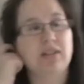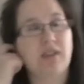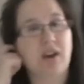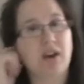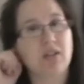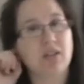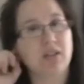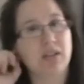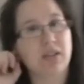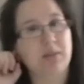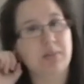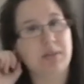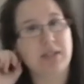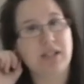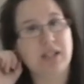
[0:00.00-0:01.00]
far as in the
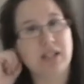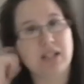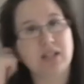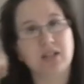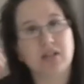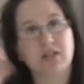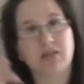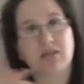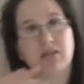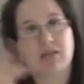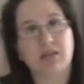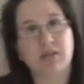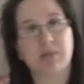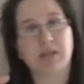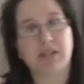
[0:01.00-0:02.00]

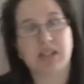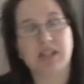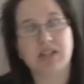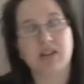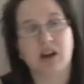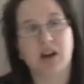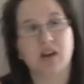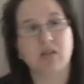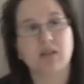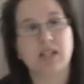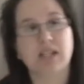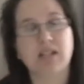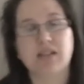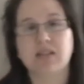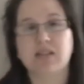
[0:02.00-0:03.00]
percentiles,
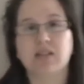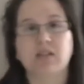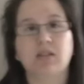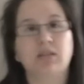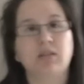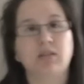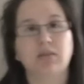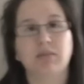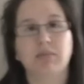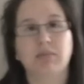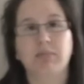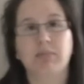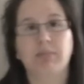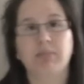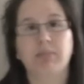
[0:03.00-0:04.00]
he's
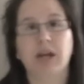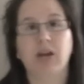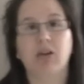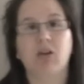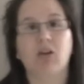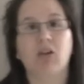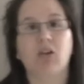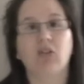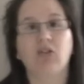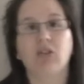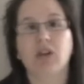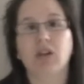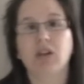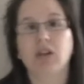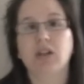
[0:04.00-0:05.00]
bang on
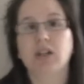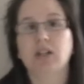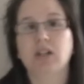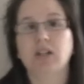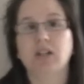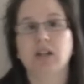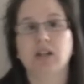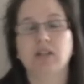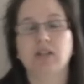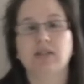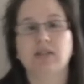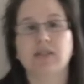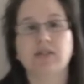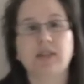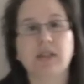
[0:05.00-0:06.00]
in the
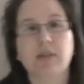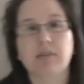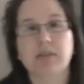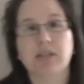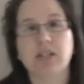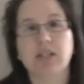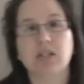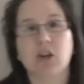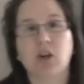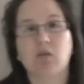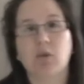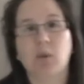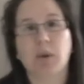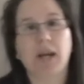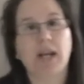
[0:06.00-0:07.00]
50th percentile
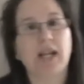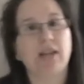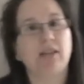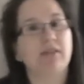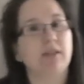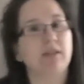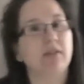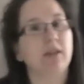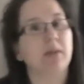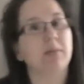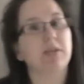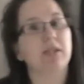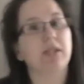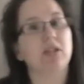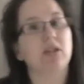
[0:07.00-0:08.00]
for weight and the 50th
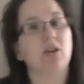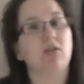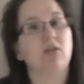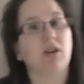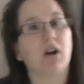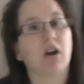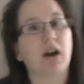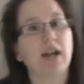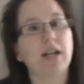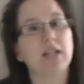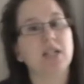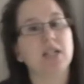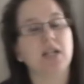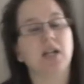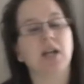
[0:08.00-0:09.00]
percentile for
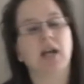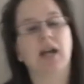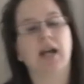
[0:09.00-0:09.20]
height.